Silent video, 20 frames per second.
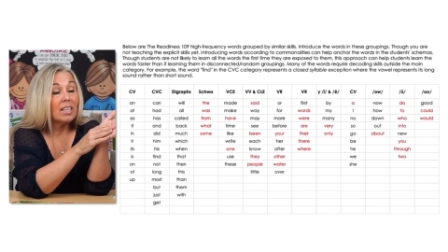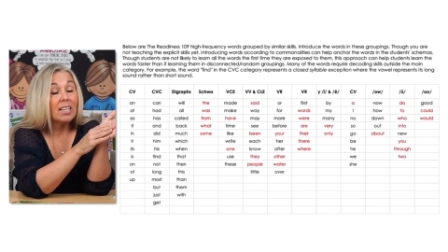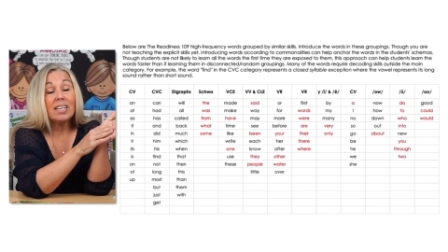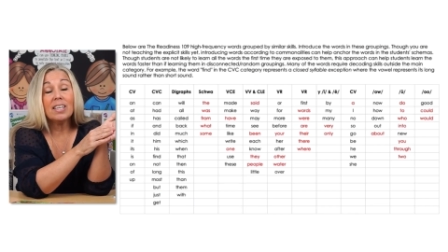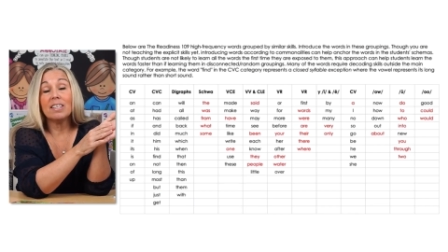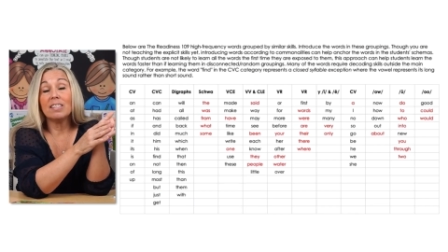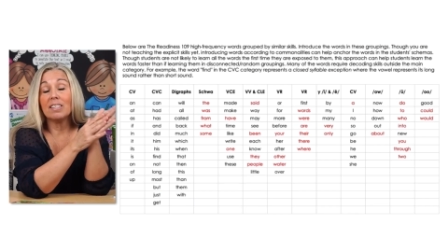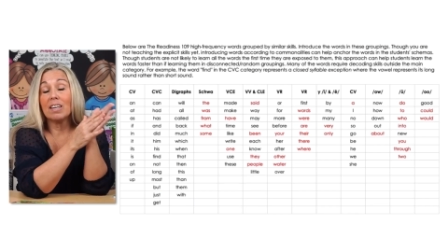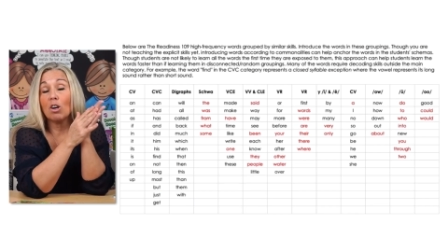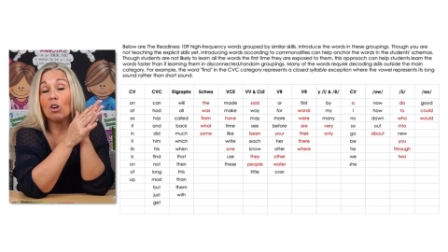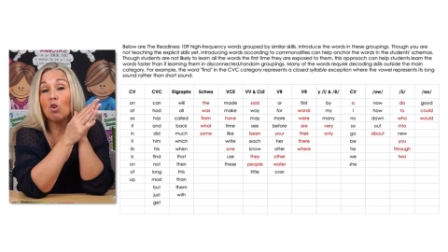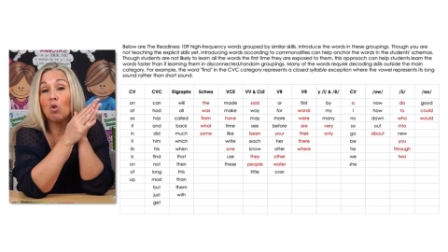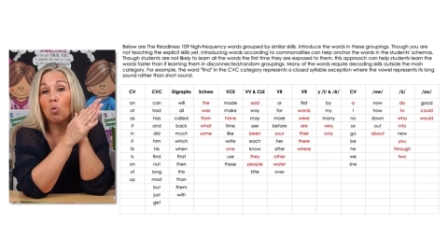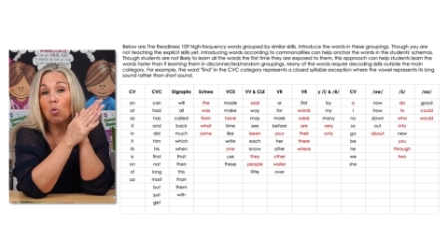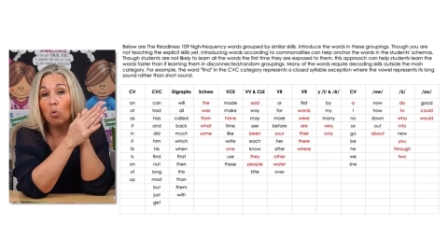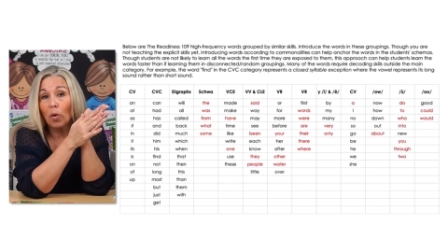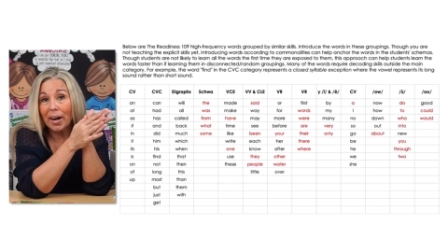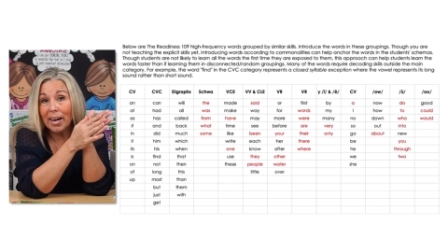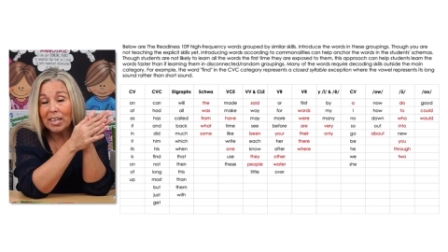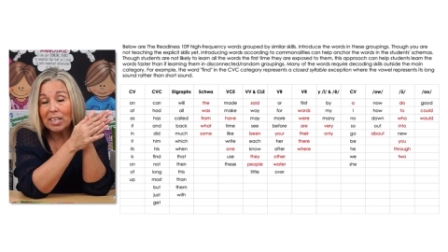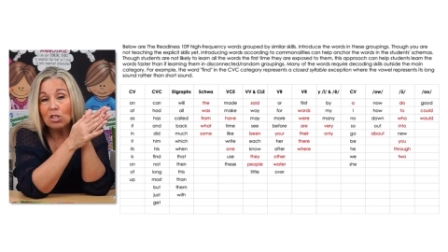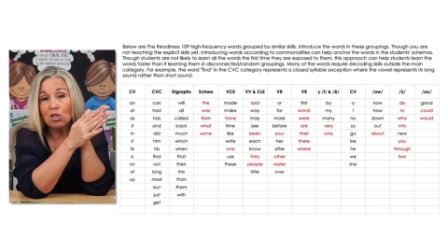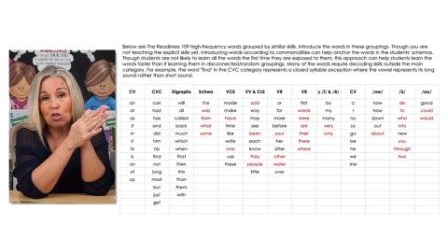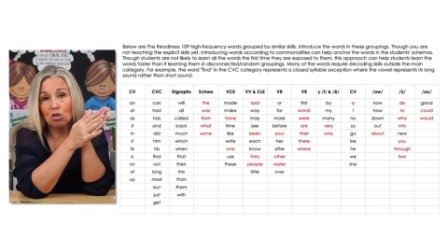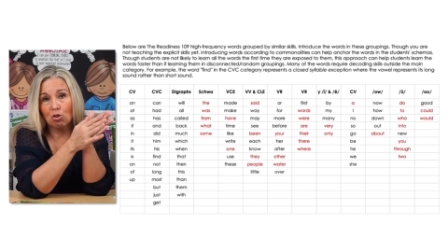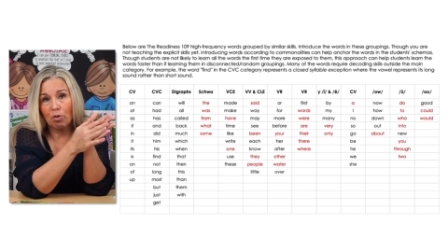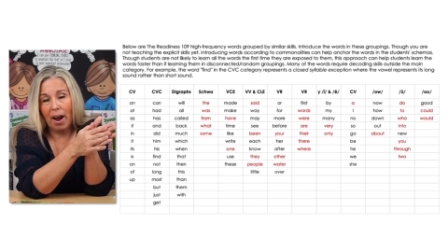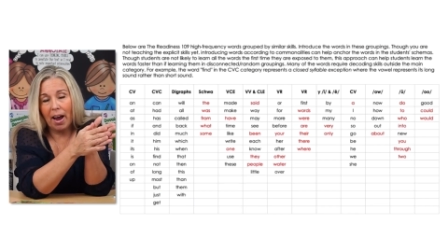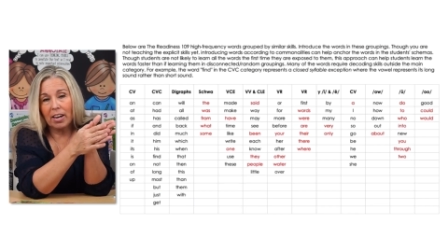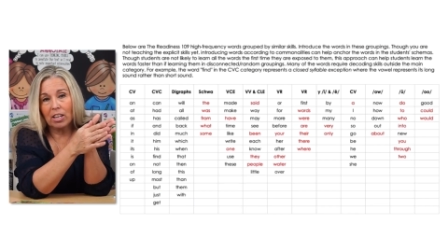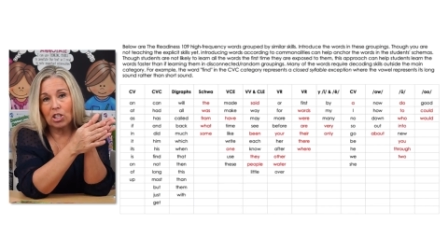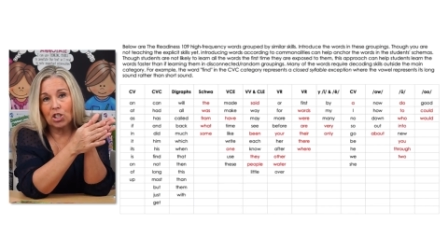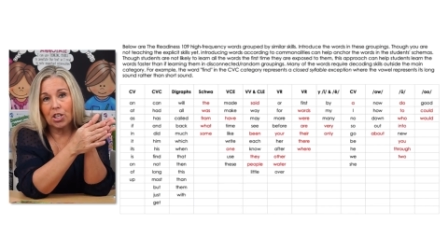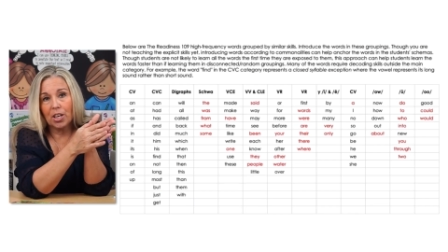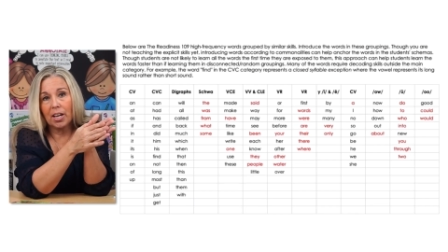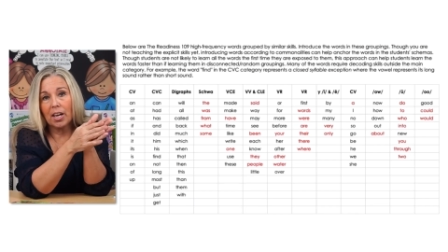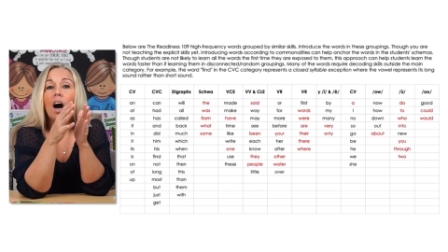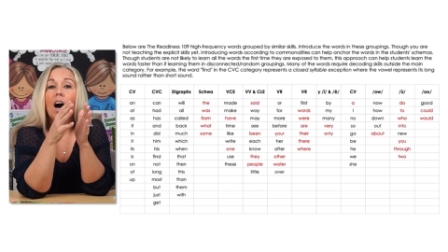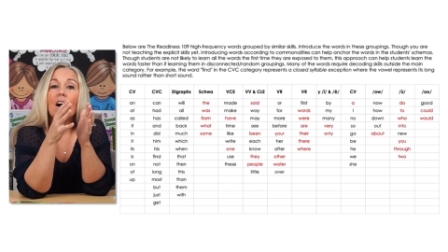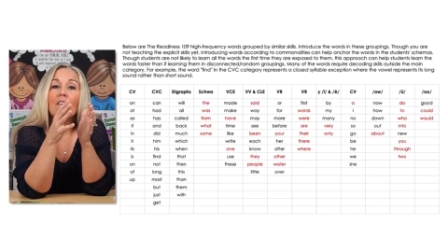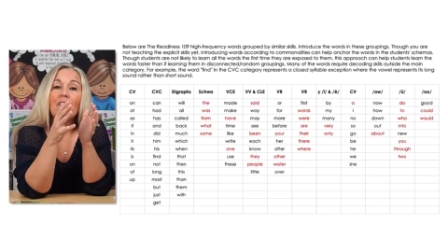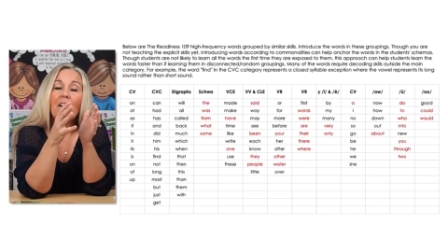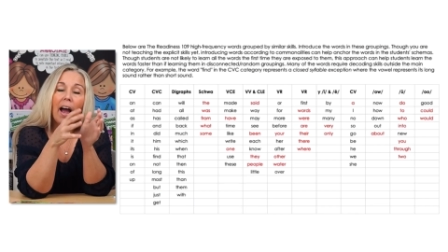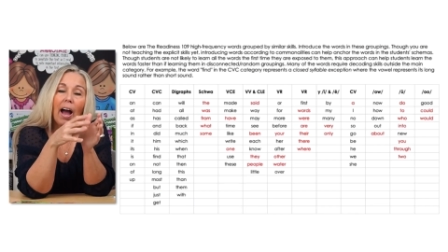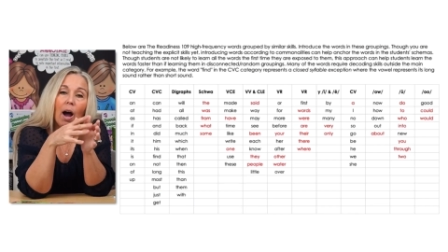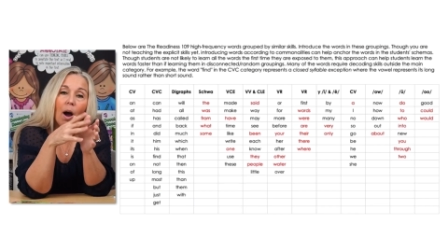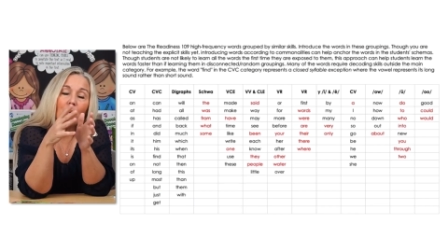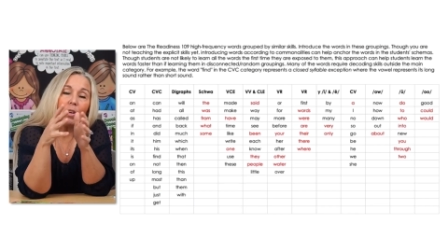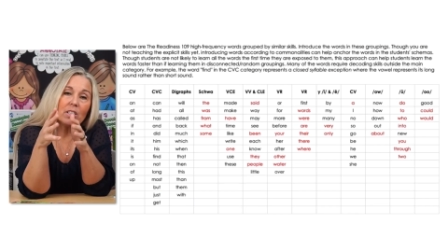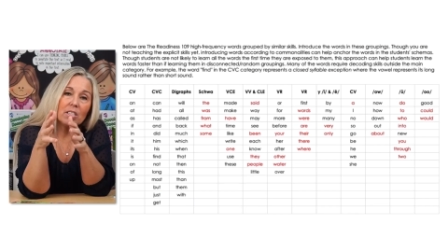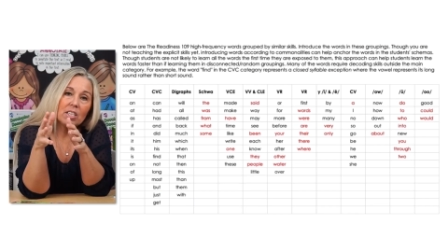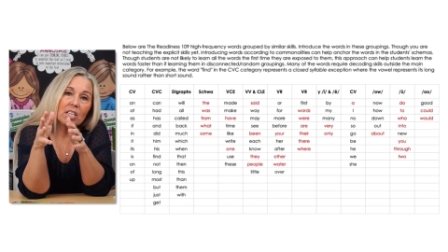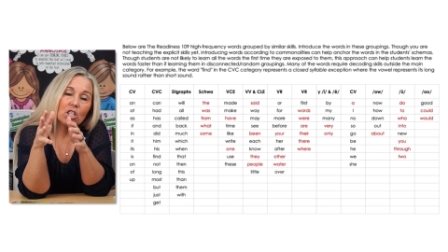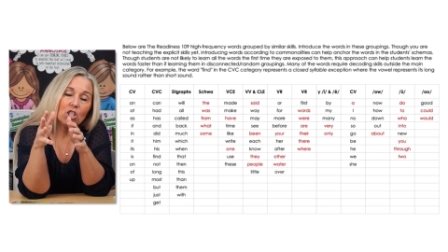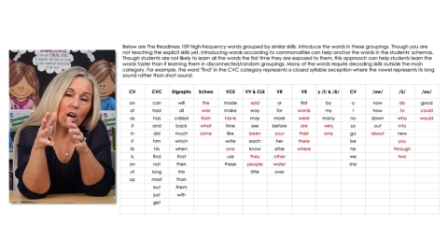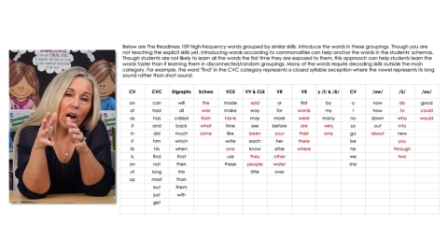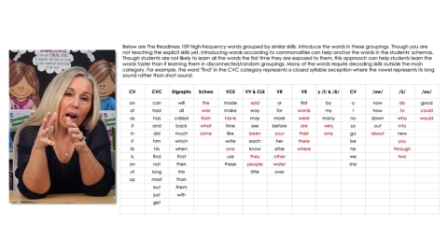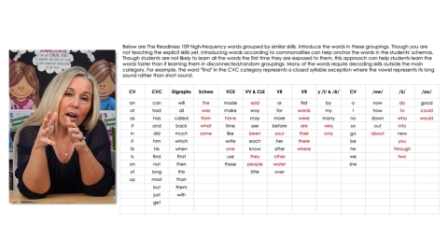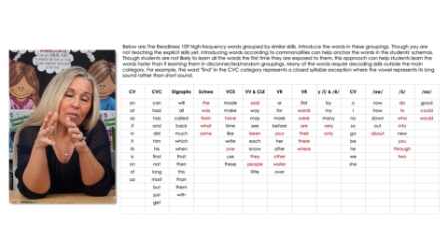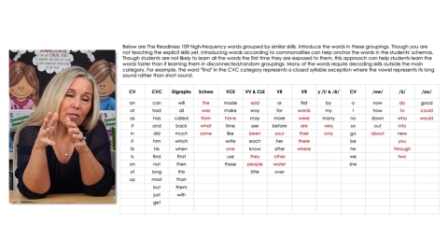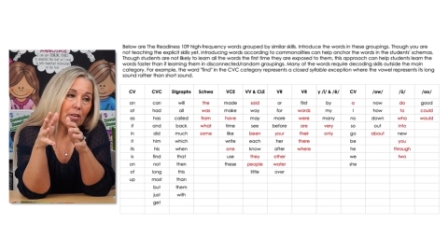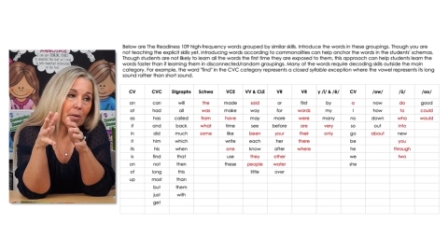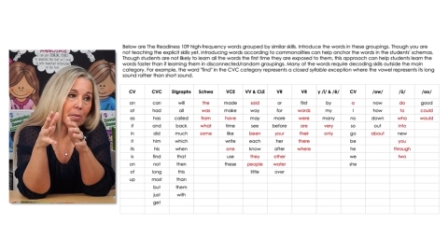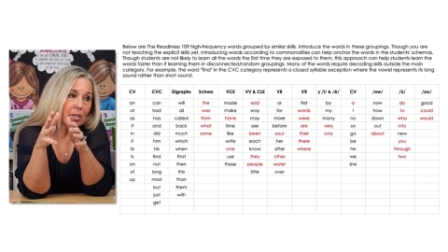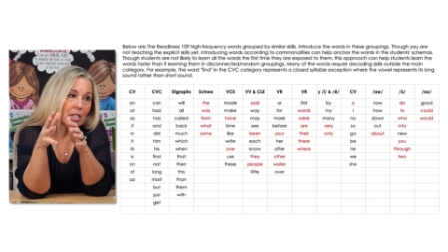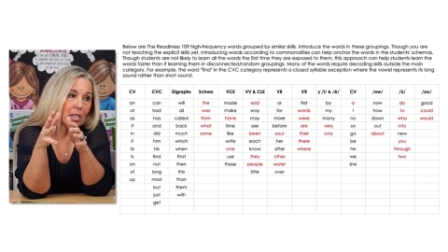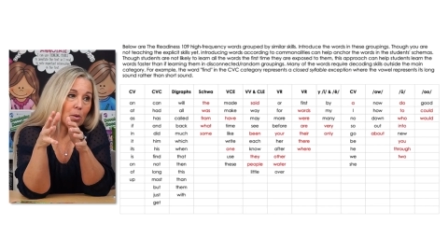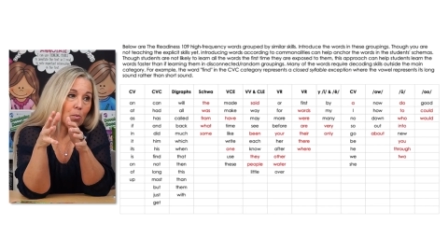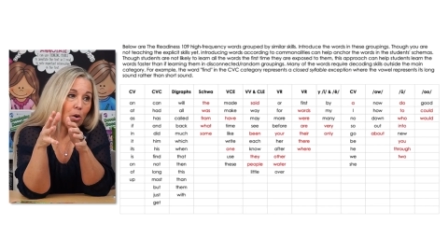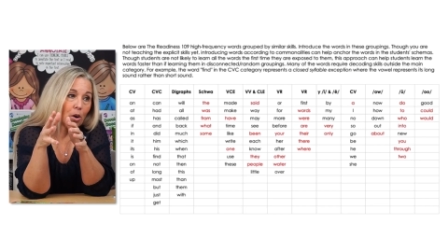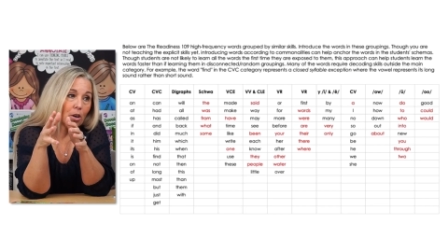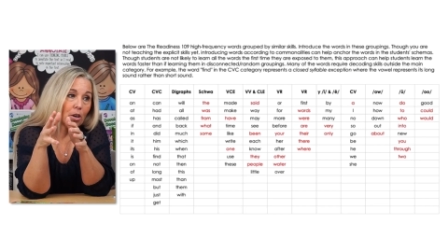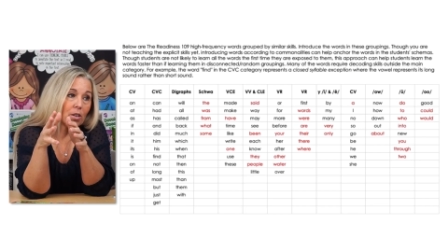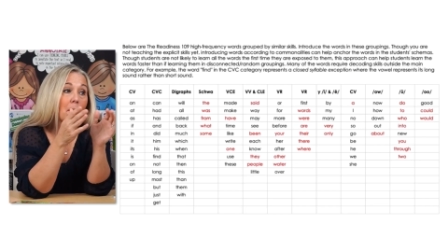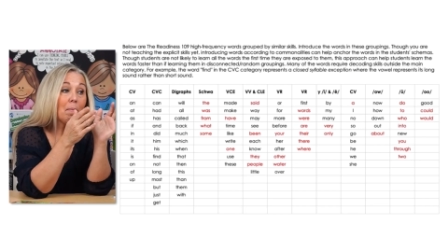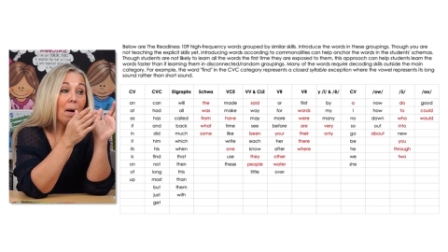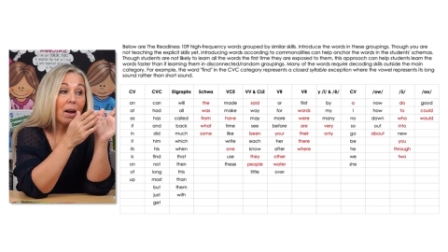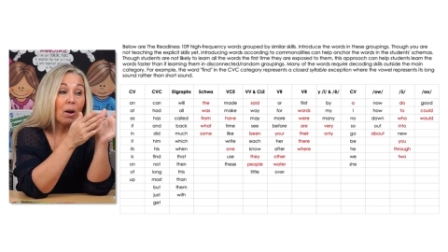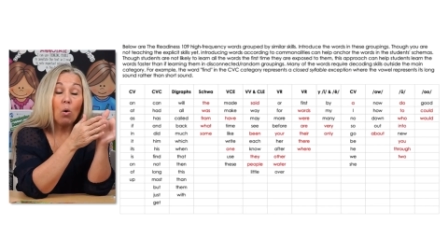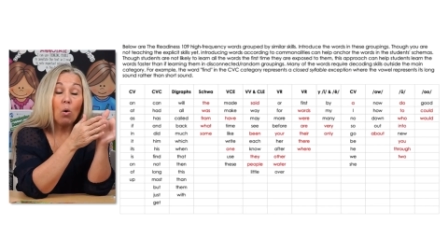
is a great strategy of how to teach high-frequency words by